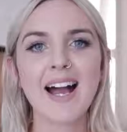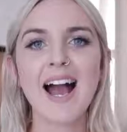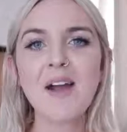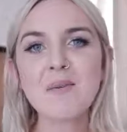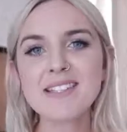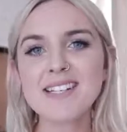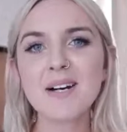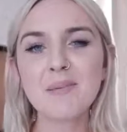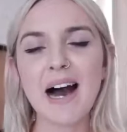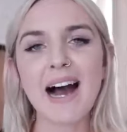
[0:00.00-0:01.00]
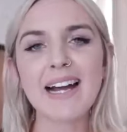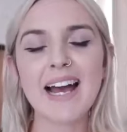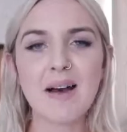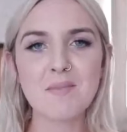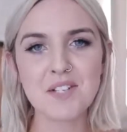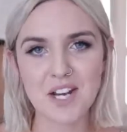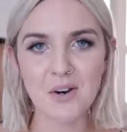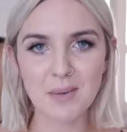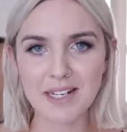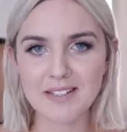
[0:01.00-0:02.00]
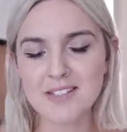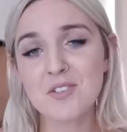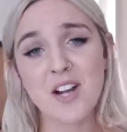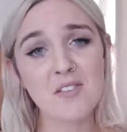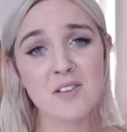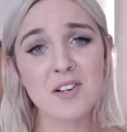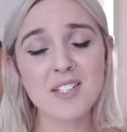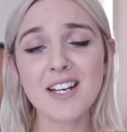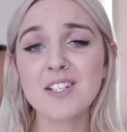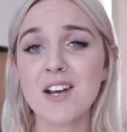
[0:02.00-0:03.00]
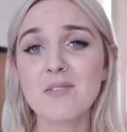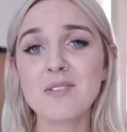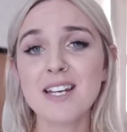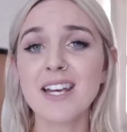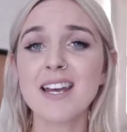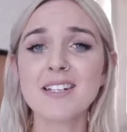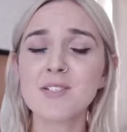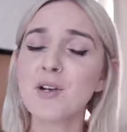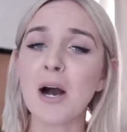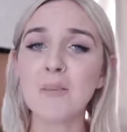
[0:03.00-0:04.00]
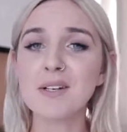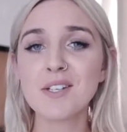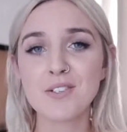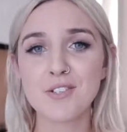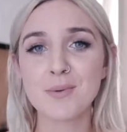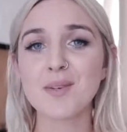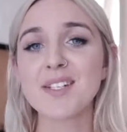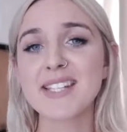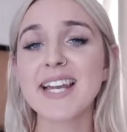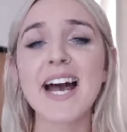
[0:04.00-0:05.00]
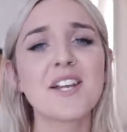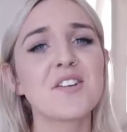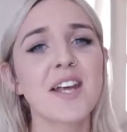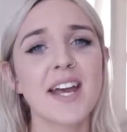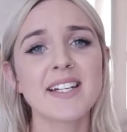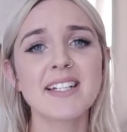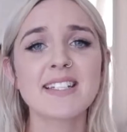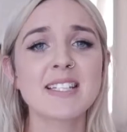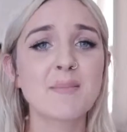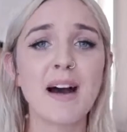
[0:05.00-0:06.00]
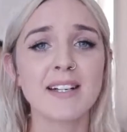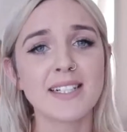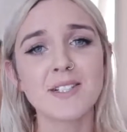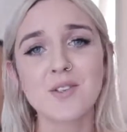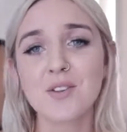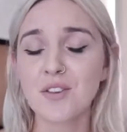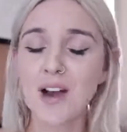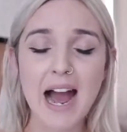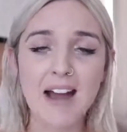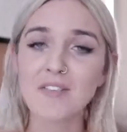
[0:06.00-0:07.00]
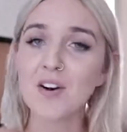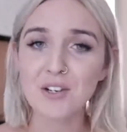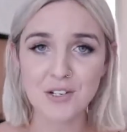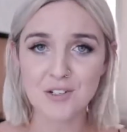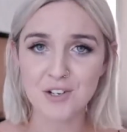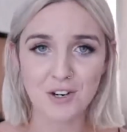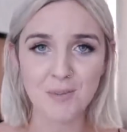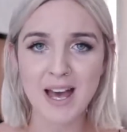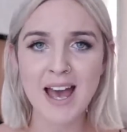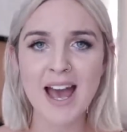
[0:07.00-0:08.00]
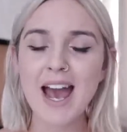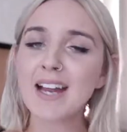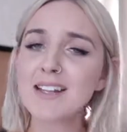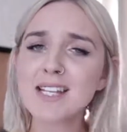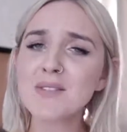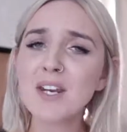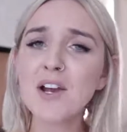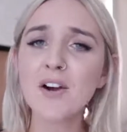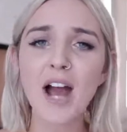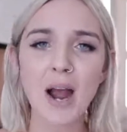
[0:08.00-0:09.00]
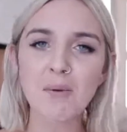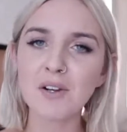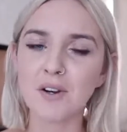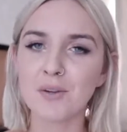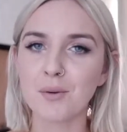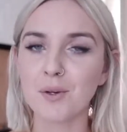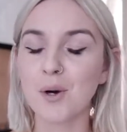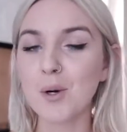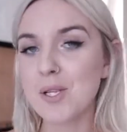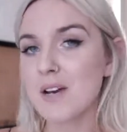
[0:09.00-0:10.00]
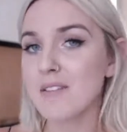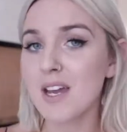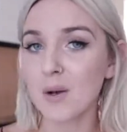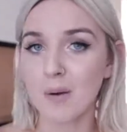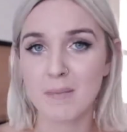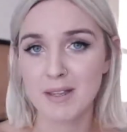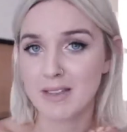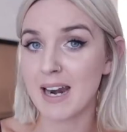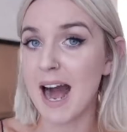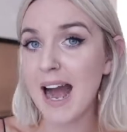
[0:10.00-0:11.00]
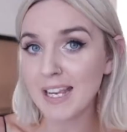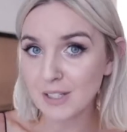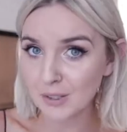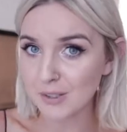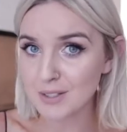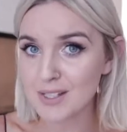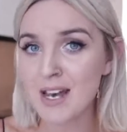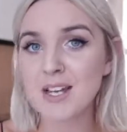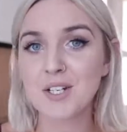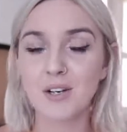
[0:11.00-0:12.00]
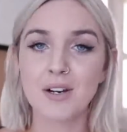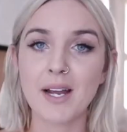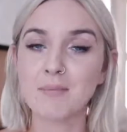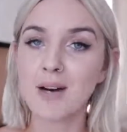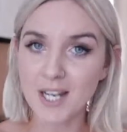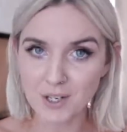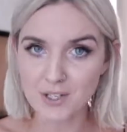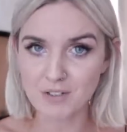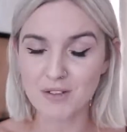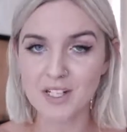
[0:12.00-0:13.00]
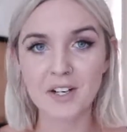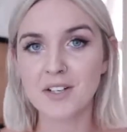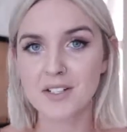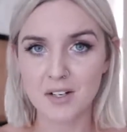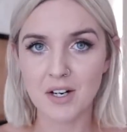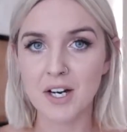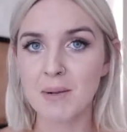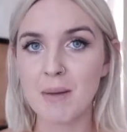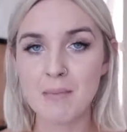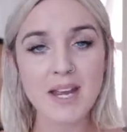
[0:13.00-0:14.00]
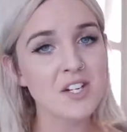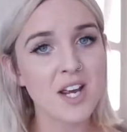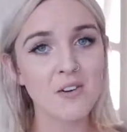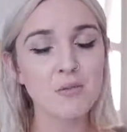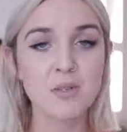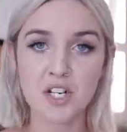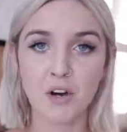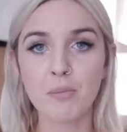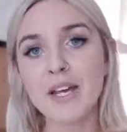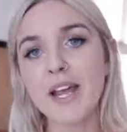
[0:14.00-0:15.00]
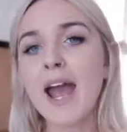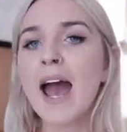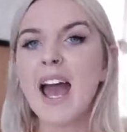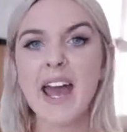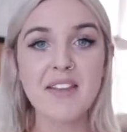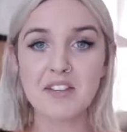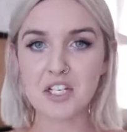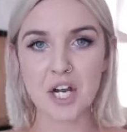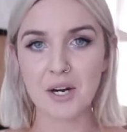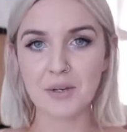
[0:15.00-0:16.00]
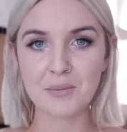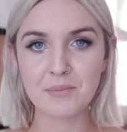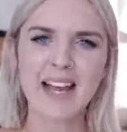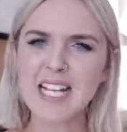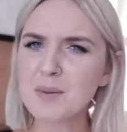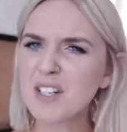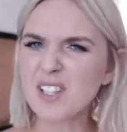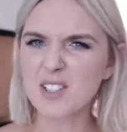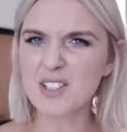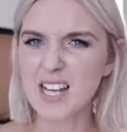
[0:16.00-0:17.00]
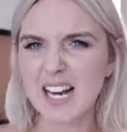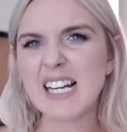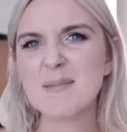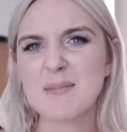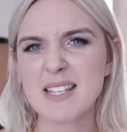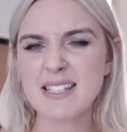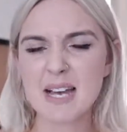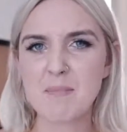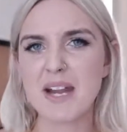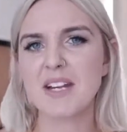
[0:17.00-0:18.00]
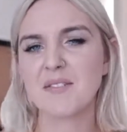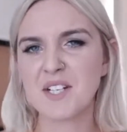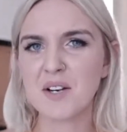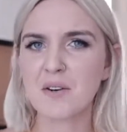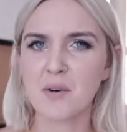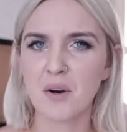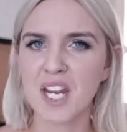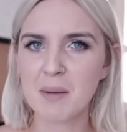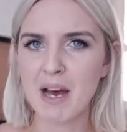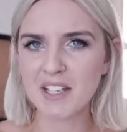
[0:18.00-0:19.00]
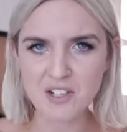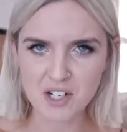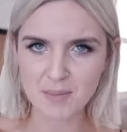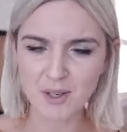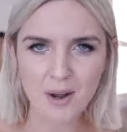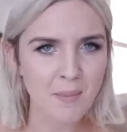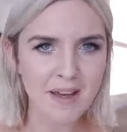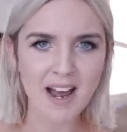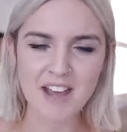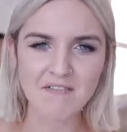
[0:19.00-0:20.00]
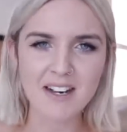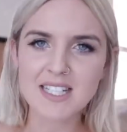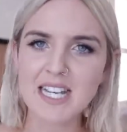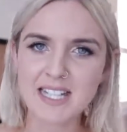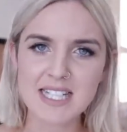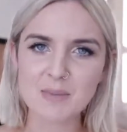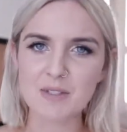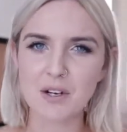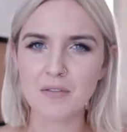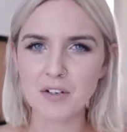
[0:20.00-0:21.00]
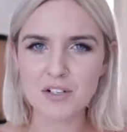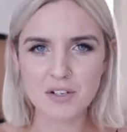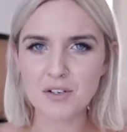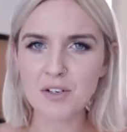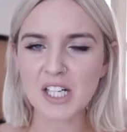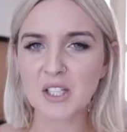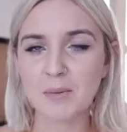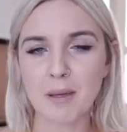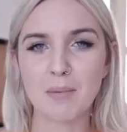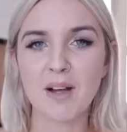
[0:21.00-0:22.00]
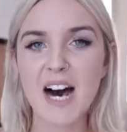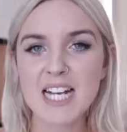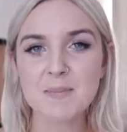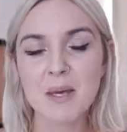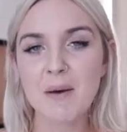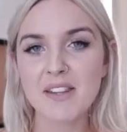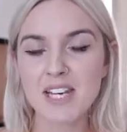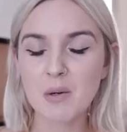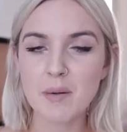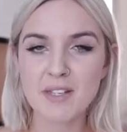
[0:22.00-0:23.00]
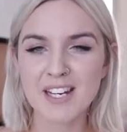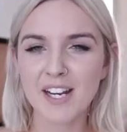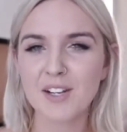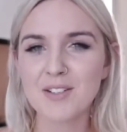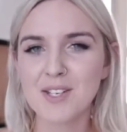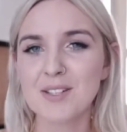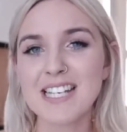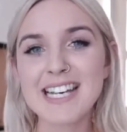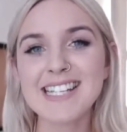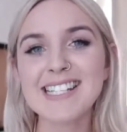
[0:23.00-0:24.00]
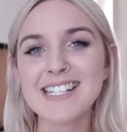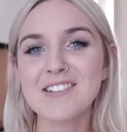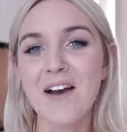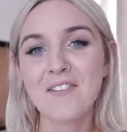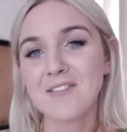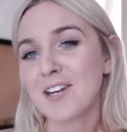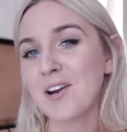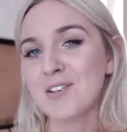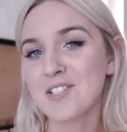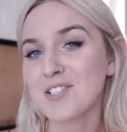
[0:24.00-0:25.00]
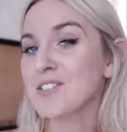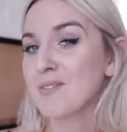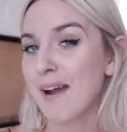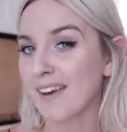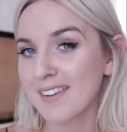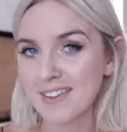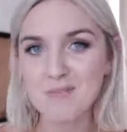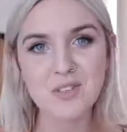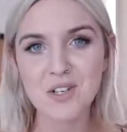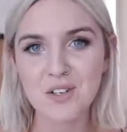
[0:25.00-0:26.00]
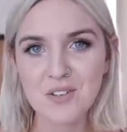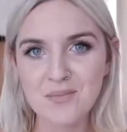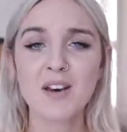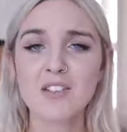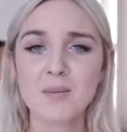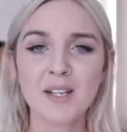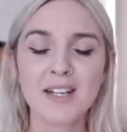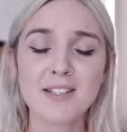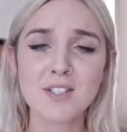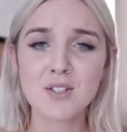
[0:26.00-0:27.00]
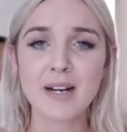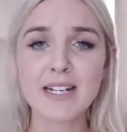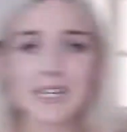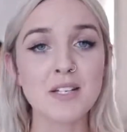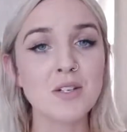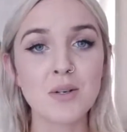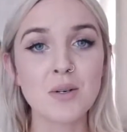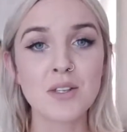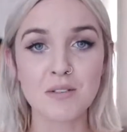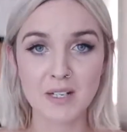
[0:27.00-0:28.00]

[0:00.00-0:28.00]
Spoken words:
Hey, what's up? I am Michelle B. This is Channel Notes, a channel dedicated to helping YouTubers that educate and inspire to thrive on YouTube. And in this video, I want to go through all of the equipment that I use to create my YouTube videos on my main channel, Michelle B, and this channel. It's been a long time since I made a video talking about YouTube equipment. I felt like this was overdue. A lot of people ask me about the equipment that I use, so it's easy to have a video to just direct them to. So I'm gonna get straight into the